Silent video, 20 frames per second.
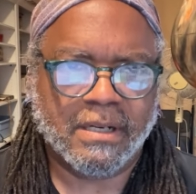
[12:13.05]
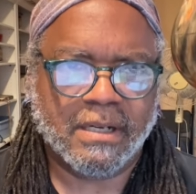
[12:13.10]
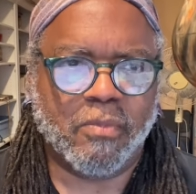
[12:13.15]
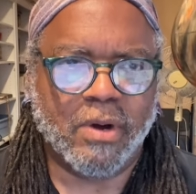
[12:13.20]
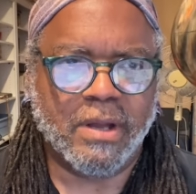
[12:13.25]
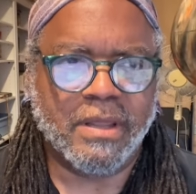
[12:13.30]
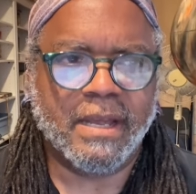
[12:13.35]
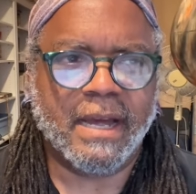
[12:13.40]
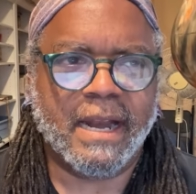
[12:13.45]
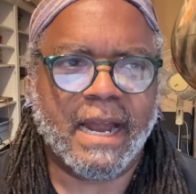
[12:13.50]

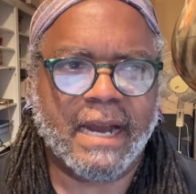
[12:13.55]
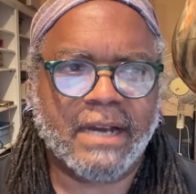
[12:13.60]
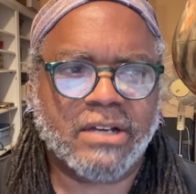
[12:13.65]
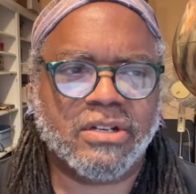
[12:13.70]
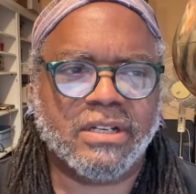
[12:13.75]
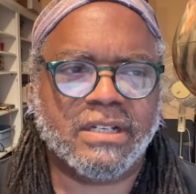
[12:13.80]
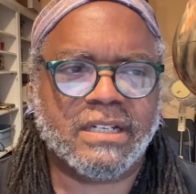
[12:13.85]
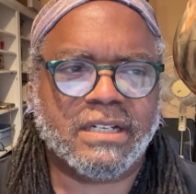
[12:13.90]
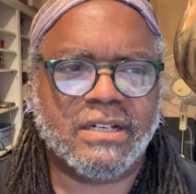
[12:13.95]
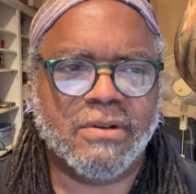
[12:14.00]
one that
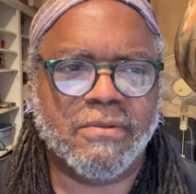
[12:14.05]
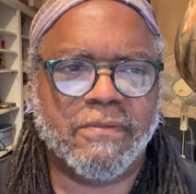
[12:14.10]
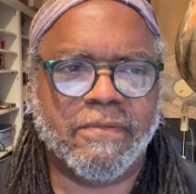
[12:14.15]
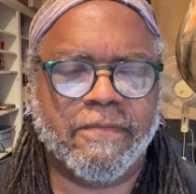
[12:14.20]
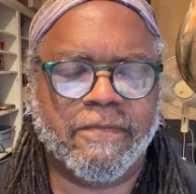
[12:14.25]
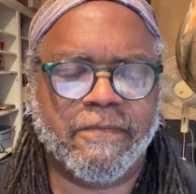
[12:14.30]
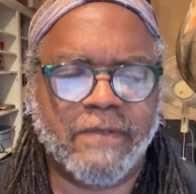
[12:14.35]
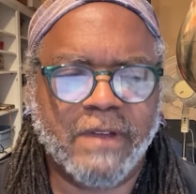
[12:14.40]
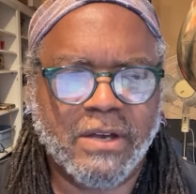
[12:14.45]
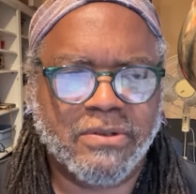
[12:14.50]
actually still
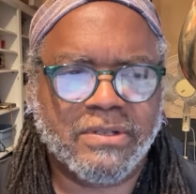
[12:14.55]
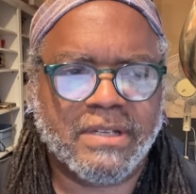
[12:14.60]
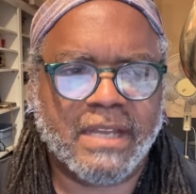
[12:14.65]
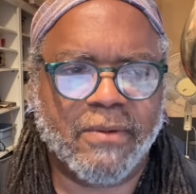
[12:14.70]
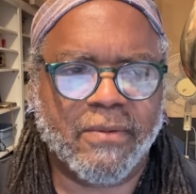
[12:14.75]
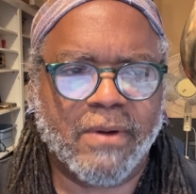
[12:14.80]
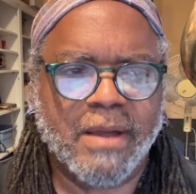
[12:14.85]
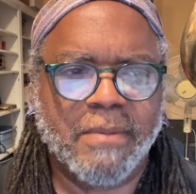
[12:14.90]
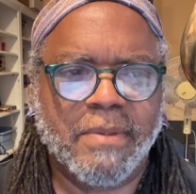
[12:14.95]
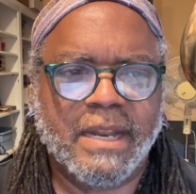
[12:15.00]
feels
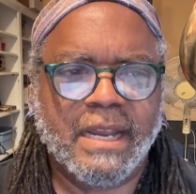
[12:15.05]
that way,